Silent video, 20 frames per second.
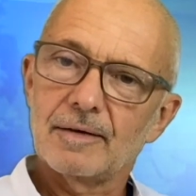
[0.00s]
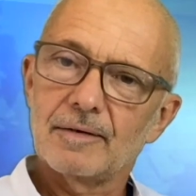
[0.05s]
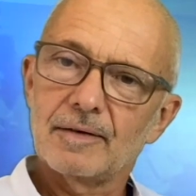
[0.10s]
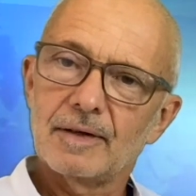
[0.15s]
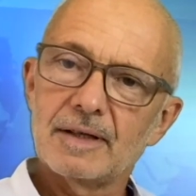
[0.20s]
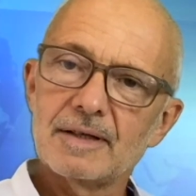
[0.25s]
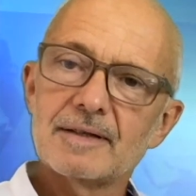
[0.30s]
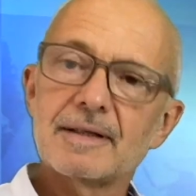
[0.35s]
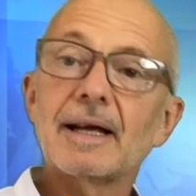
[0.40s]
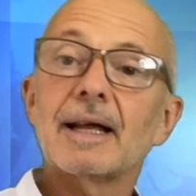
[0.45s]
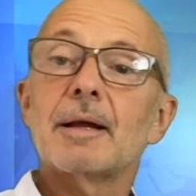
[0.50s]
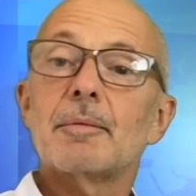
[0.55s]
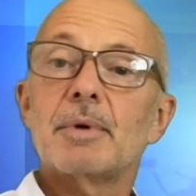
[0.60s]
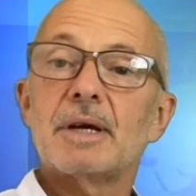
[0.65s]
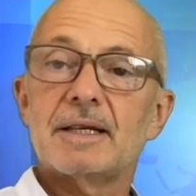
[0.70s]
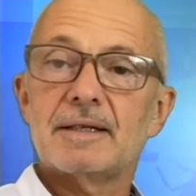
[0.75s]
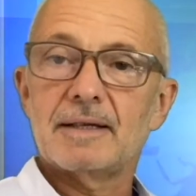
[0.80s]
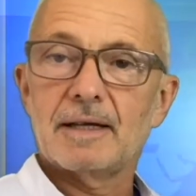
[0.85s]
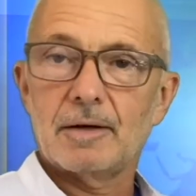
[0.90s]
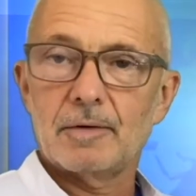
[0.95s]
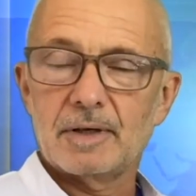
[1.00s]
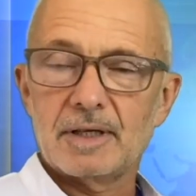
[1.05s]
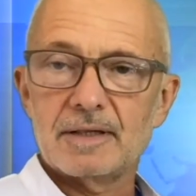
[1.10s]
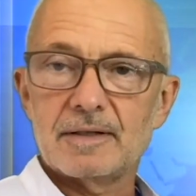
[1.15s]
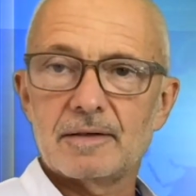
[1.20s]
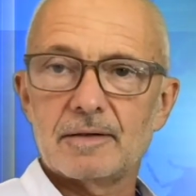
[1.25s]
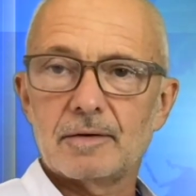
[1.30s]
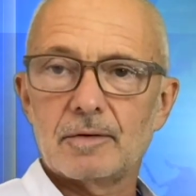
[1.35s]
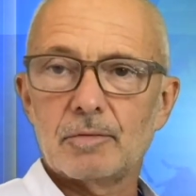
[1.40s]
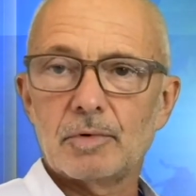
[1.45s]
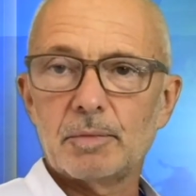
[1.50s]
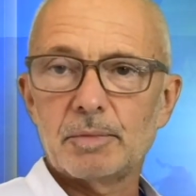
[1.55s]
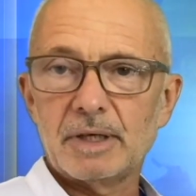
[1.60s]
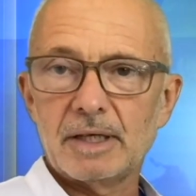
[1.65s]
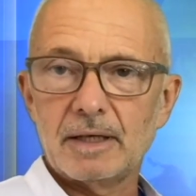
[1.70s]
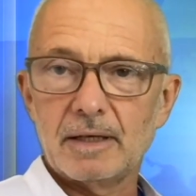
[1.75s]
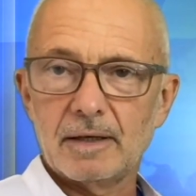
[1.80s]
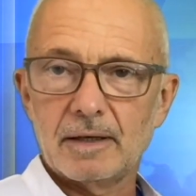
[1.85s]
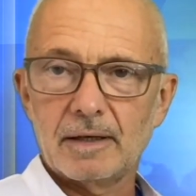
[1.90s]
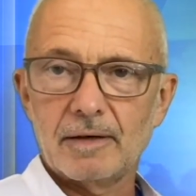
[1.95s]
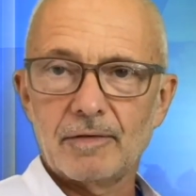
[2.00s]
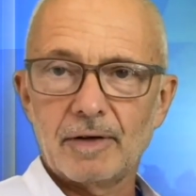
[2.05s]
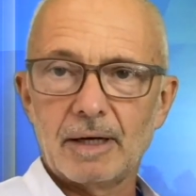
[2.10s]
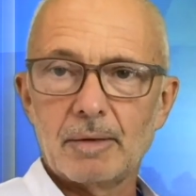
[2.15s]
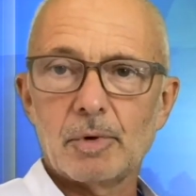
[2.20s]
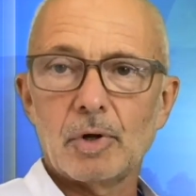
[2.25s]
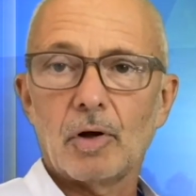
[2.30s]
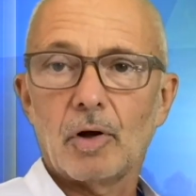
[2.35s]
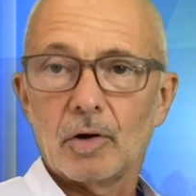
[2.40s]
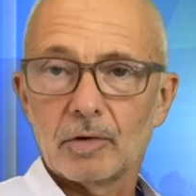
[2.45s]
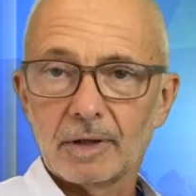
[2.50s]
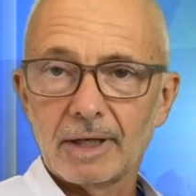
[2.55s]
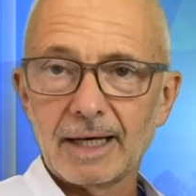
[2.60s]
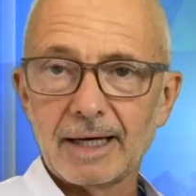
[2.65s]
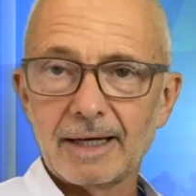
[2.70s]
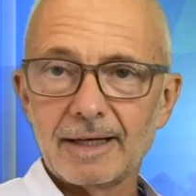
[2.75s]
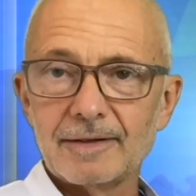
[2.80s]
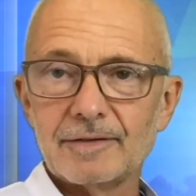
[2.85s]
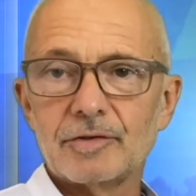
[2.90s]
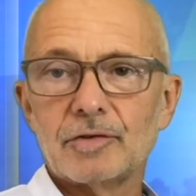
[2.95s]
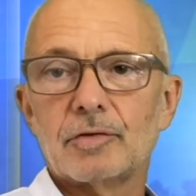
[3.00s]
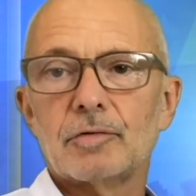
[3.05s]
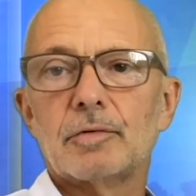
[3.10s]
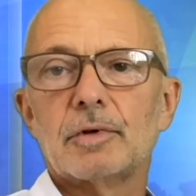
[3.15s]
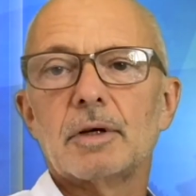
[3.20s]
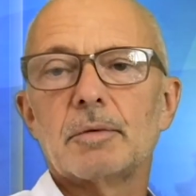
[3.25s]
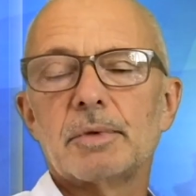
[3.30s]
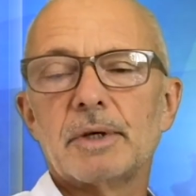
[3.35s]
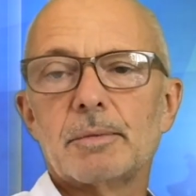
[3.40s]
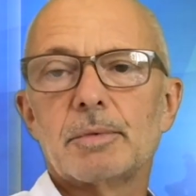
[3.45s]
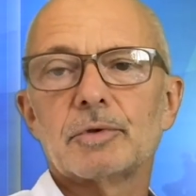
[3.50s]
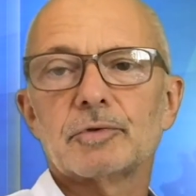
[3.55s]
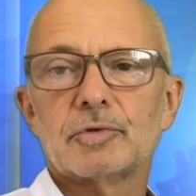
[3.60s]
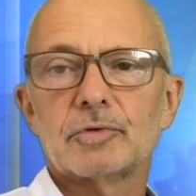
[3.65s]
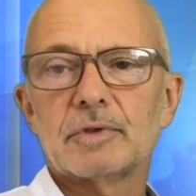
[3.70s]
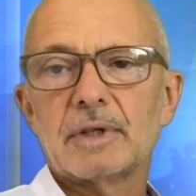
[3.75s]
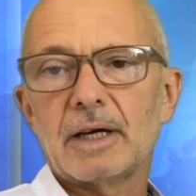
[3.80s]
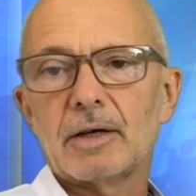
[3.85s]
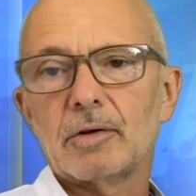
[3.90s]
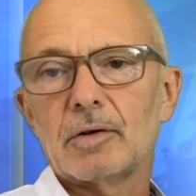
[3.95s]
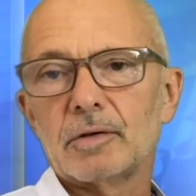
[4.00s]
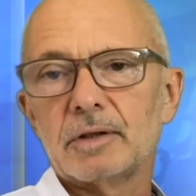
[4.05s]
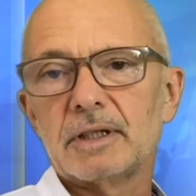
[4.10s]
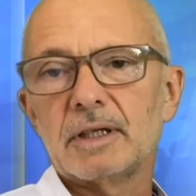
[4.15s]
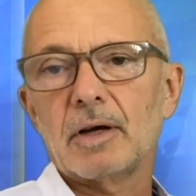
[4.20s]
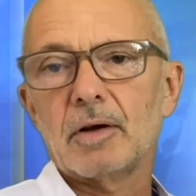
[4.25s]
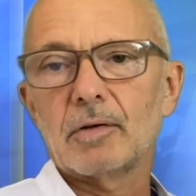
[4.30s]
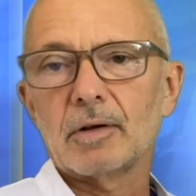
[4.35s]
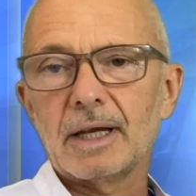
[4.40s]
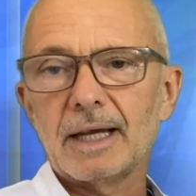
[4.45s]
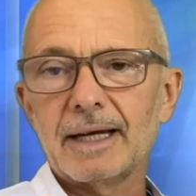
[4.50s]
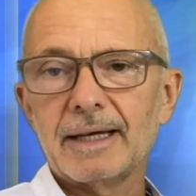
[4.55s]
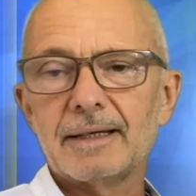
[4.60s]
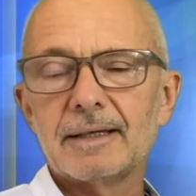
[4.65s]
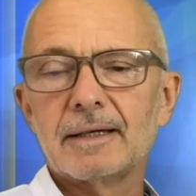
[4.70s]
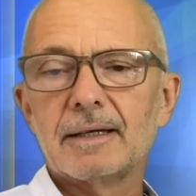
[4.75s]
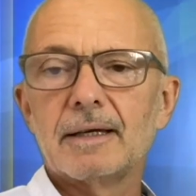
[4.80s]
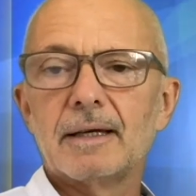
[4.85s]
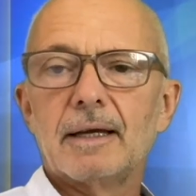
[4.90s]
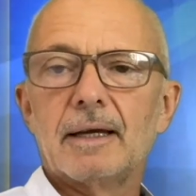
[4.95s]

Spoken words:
this database now will be available online, so we'll be able to download it online.